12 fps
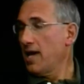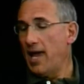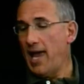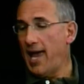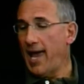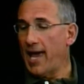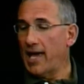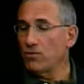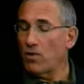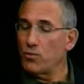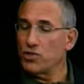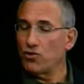And
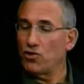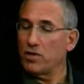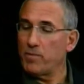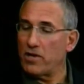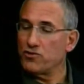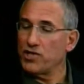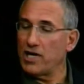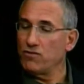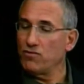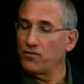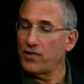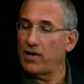when we talk about Jenny
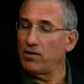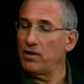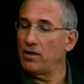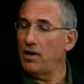Rivera